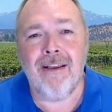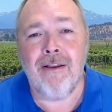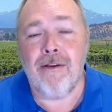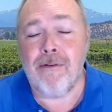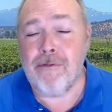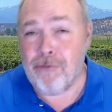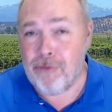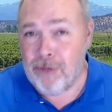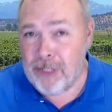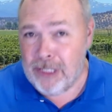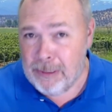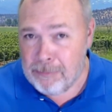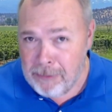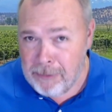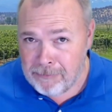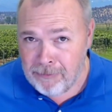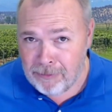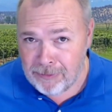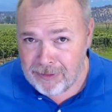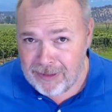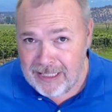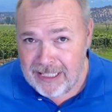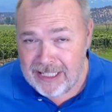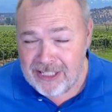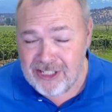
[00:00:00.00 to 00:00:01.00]
freedom of
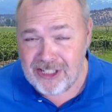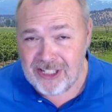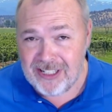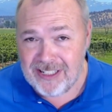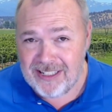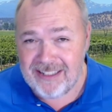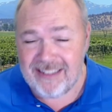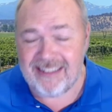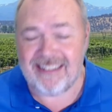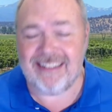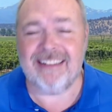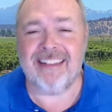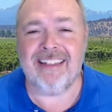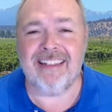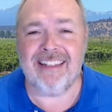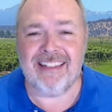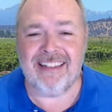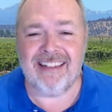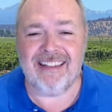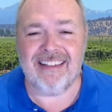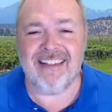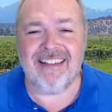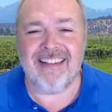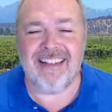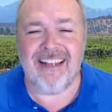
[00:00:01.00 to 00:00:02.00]
religion
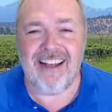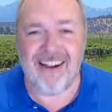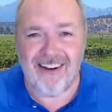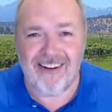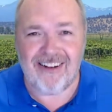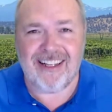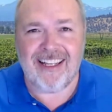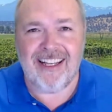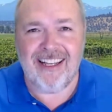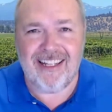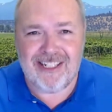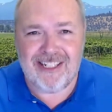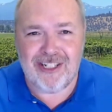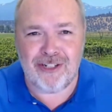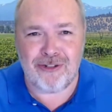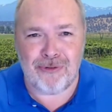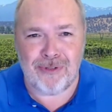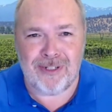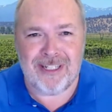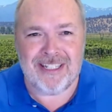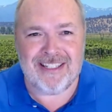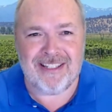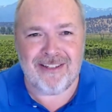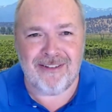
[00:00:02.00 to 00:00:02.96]
in our country,